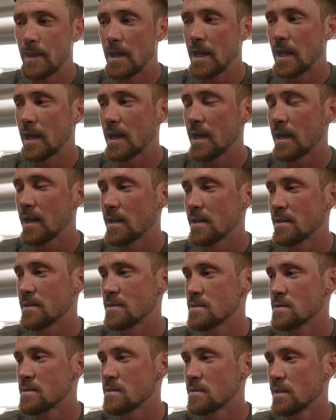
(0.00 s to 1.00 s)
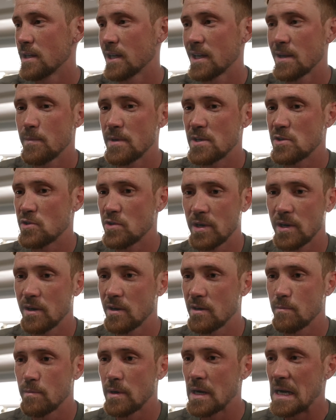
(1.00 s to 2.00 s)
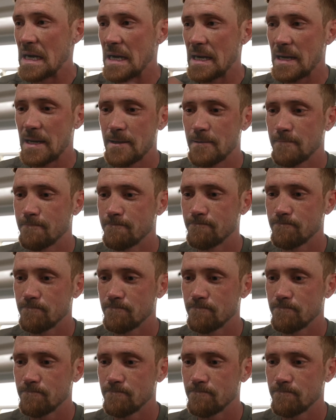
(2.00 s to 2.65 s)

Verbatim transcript: and it can be triggered by